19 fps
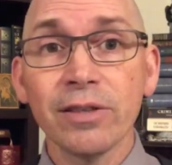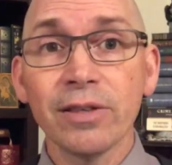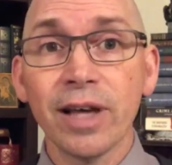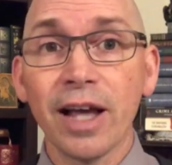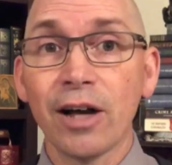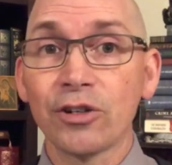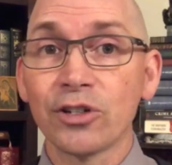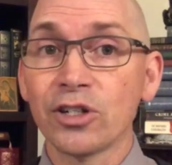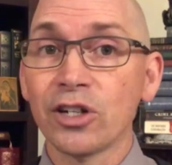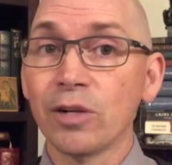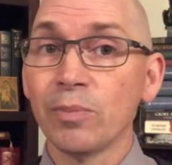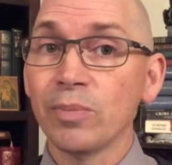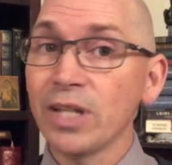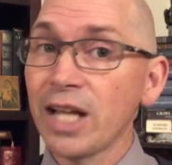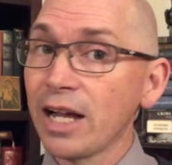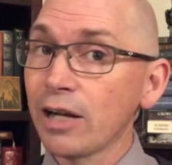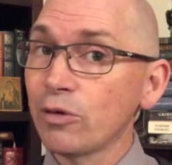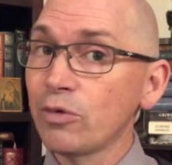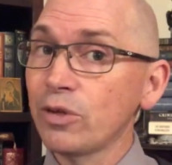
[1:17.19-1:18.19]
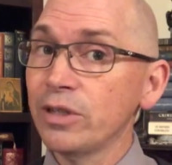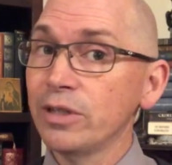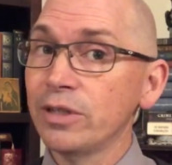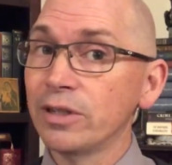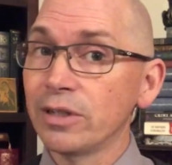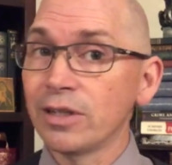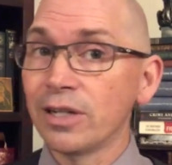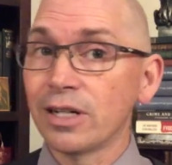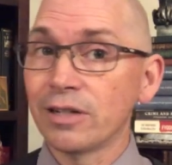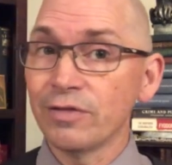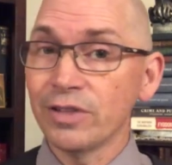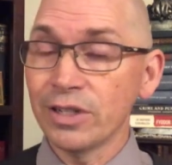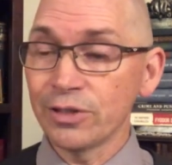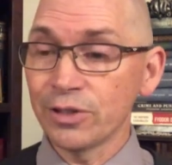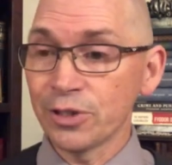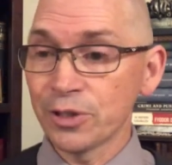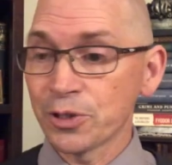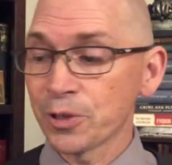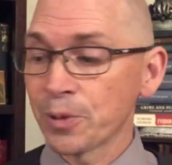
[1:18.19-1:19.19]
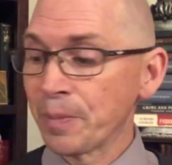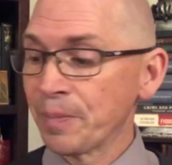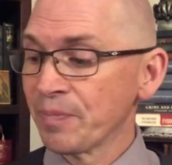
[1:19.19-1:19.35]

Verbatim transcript: Algernon Blackwood, and a lot of others.